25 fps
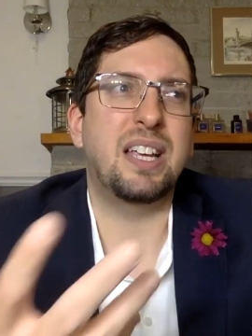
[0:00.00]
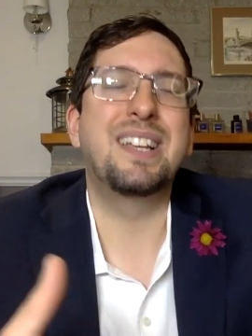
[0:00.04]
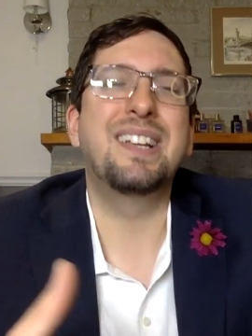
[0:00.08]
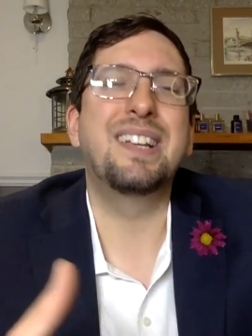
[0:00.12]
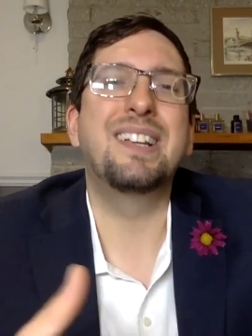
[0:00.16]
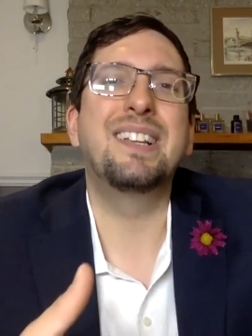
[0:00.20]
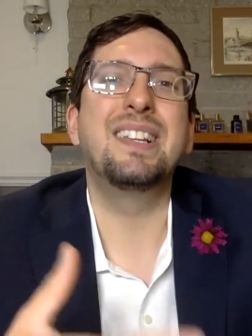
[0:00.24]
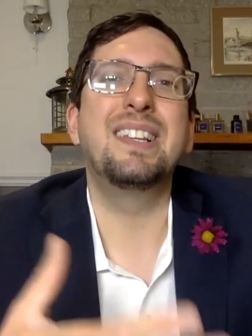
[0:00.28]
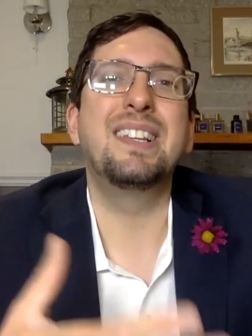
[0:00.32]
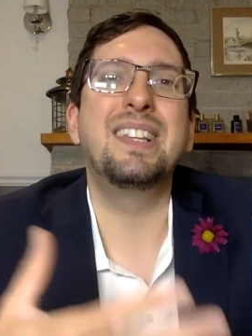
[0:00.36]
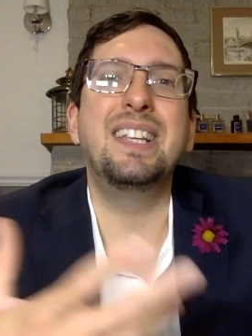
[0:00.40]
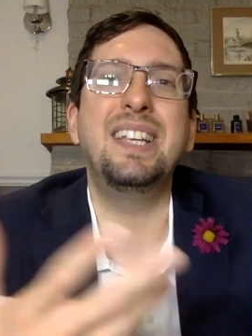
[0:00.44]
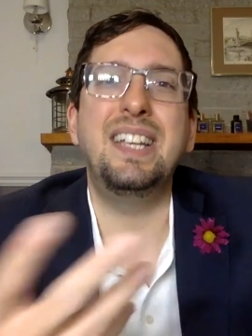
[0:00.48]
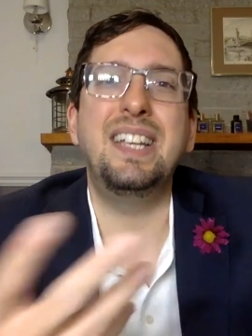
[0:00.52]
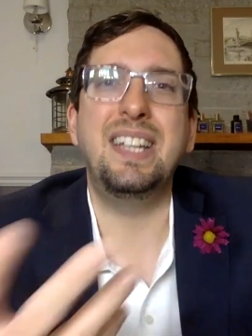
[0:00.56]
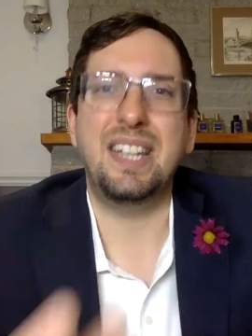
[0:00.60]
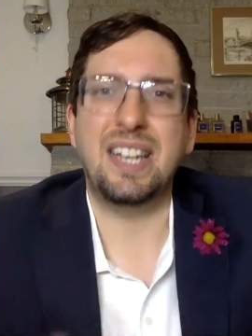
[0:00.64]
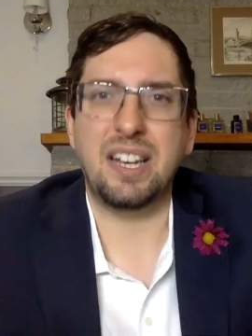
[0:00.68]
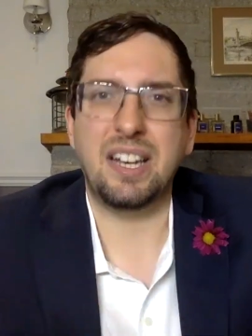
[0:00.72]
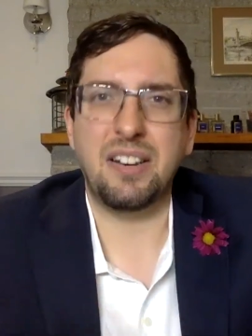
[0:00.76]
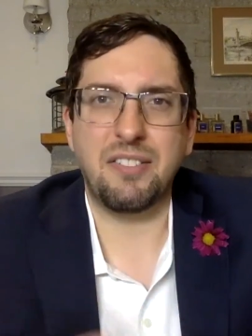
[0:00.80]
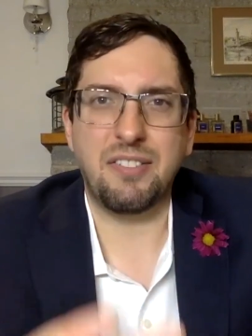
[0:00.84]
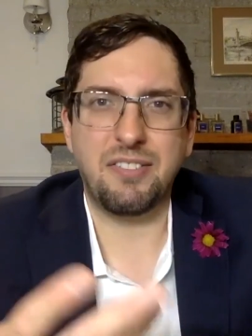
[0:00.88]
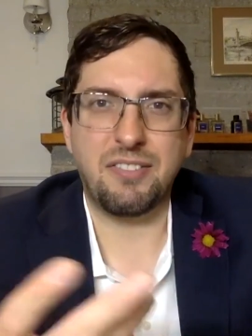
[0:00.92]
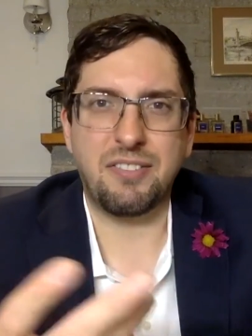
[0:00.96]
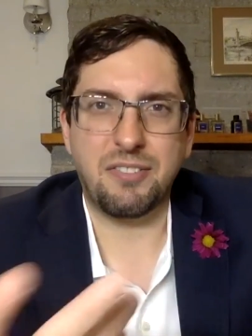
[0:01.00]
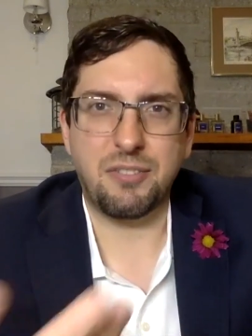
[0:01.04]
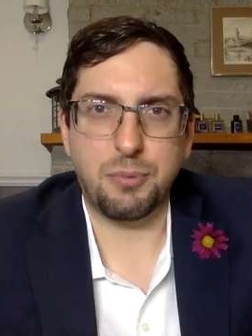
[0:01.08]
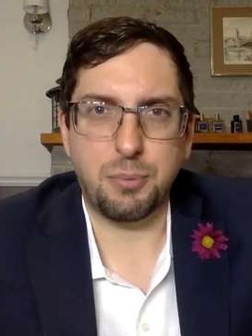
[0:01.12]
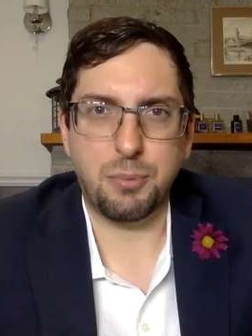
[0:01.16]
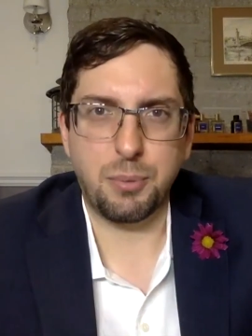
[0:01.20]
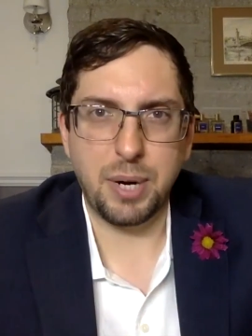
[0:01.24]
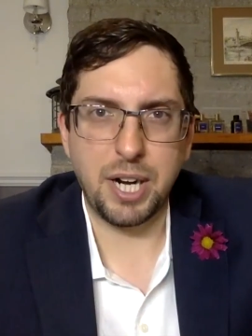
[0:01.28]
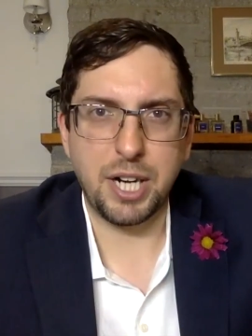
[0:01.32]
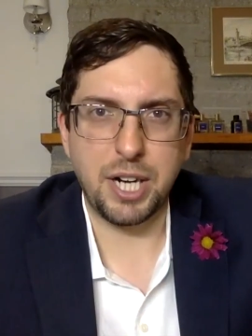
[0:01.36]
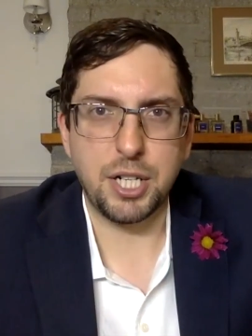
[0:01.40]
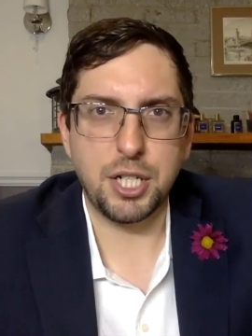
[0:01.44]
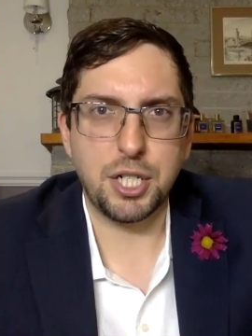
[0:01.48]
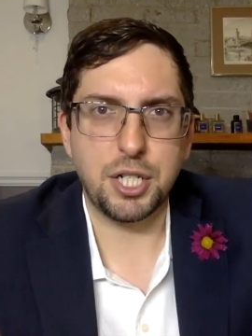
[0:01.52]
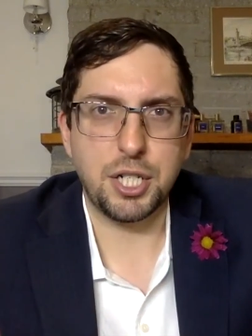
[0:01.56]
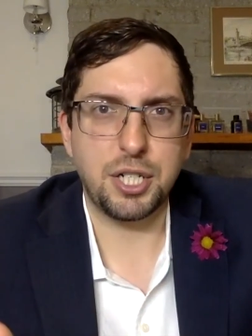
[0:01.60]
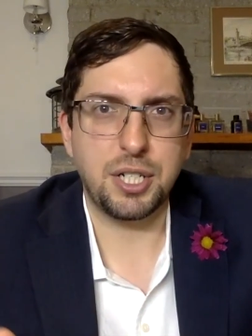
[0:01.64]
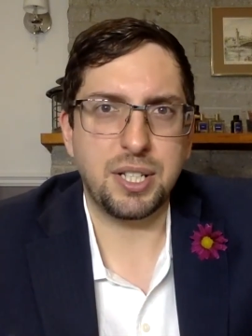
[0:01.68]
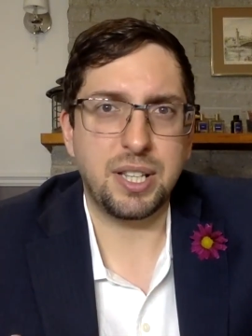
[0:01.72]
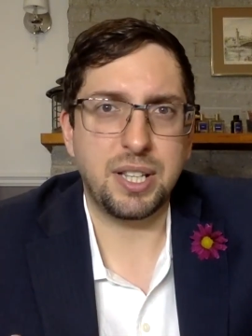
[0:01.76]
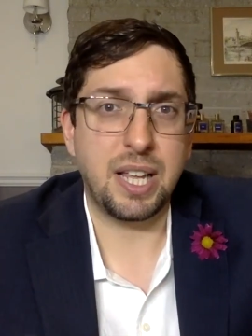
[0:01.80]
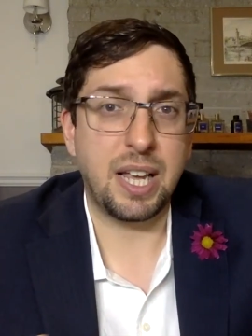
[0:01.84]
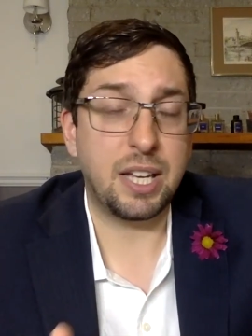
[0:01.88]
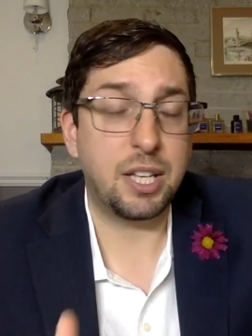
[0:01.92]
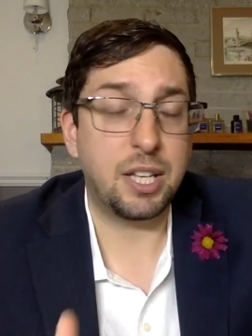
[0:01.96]
clean and fresh
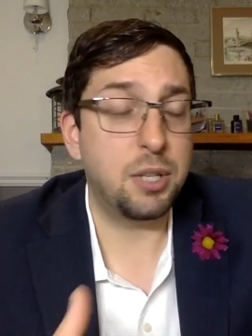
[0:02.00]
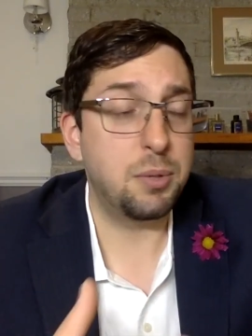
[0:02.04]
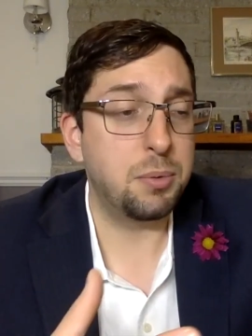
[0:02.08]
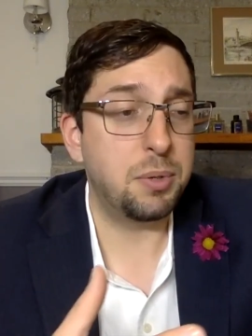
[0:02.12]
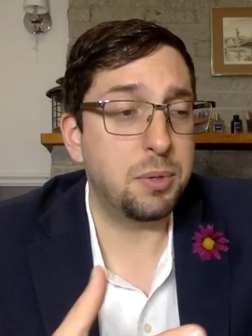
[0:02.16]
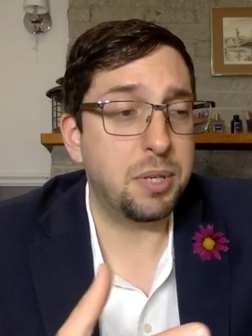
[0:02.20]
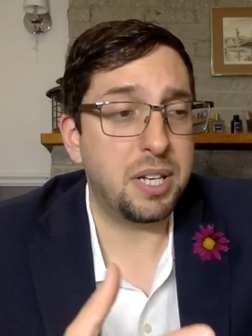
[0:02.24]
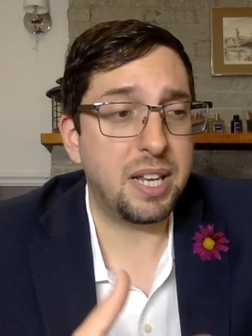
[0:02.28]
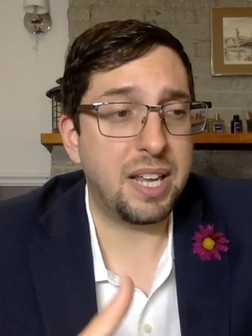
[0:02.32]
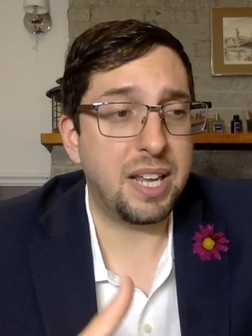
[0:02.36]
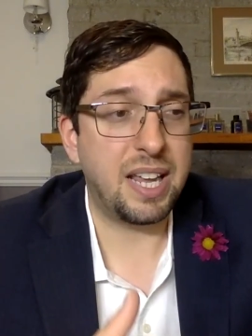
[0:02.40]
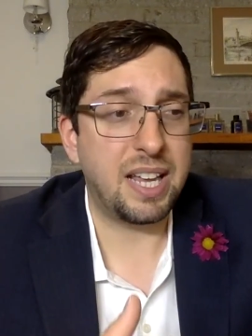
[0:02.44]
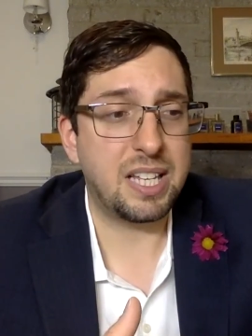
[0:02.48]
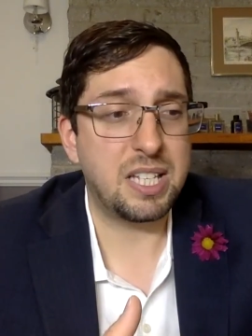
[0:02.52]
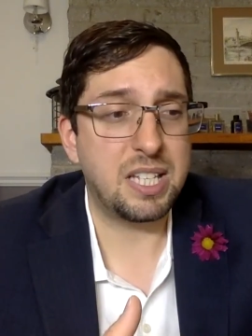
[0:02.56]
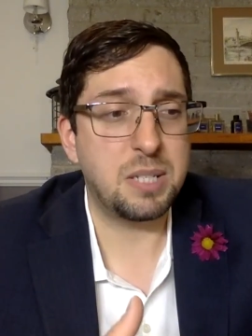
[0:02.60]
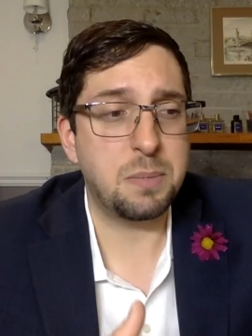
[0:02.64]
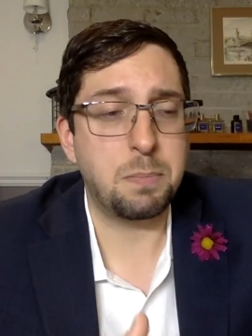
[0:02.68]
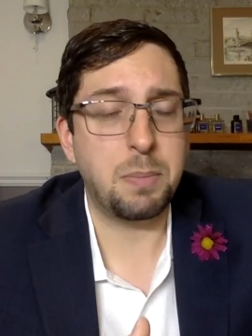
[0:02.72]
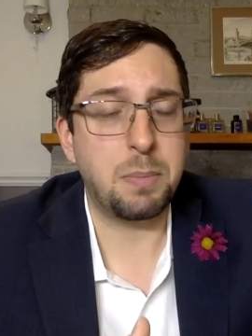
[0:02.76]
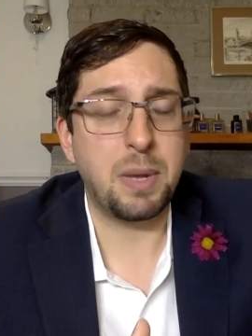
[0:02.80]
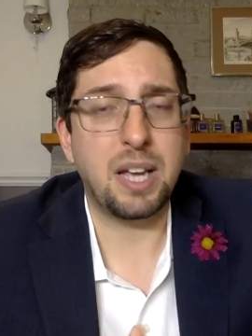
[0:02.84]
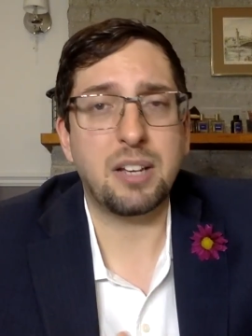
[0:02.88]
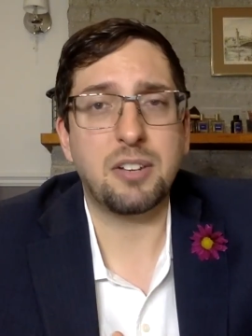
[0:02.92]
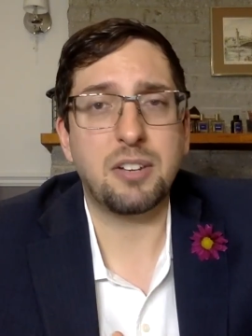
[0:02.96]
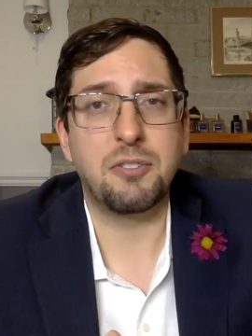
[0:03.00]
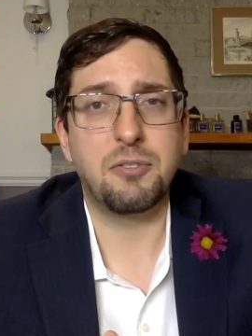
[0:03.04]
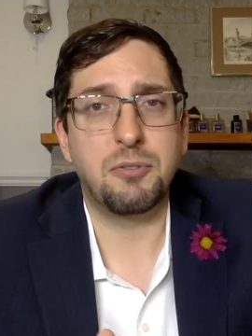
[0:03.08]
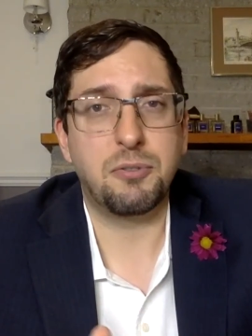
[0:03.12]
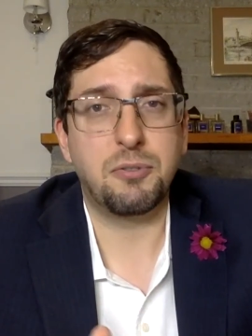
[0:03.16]
like you would expect